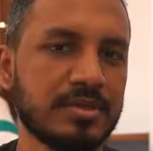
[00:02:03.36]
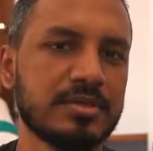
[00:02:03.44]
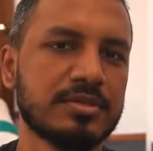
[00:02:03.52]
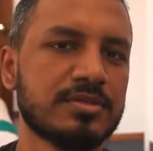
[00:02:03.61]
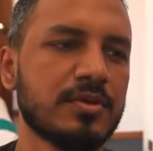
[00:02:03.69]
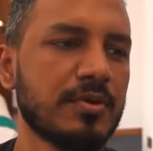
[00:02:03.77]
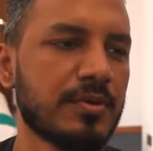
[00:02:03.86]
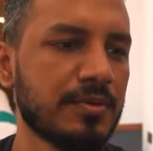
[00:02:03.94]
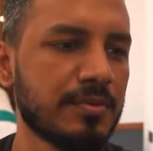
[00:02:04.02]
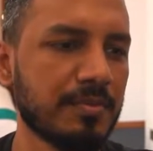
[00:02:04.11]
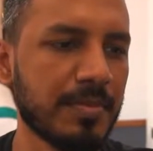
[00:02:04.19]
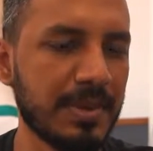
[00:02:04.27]
So
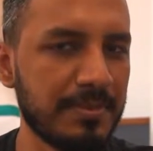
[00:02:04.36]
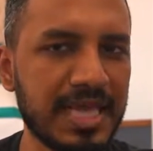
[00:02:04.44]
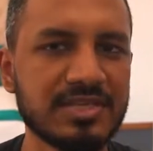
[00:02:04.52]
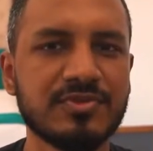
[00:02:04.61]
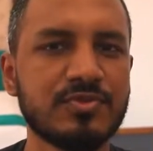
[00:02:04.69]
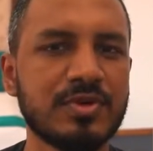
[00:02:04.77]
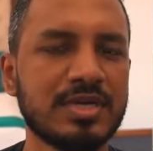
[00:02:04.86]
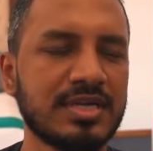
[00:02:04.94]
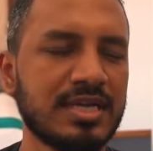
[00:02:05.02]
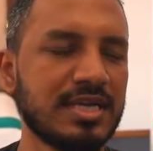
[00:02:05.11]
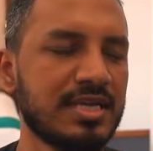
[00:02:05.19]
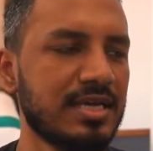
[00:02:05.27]
my plans for
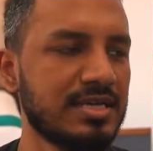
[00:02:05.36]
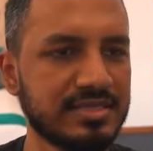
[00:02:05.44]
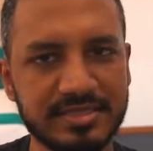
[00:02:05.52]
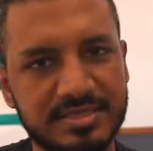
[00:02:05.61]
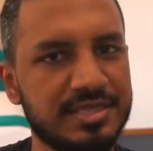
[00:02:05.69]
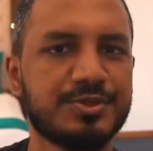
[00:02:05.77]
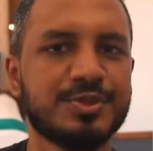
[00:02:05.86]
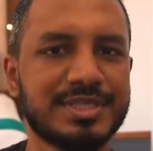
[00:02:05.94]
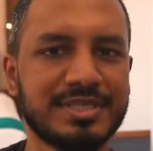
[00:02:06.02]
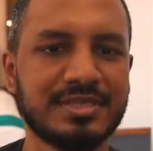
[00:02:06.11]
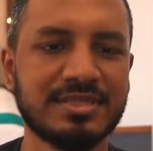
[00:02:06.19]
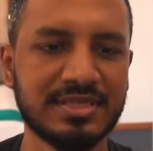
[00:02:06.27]
Nuwara Eliya is just to chill.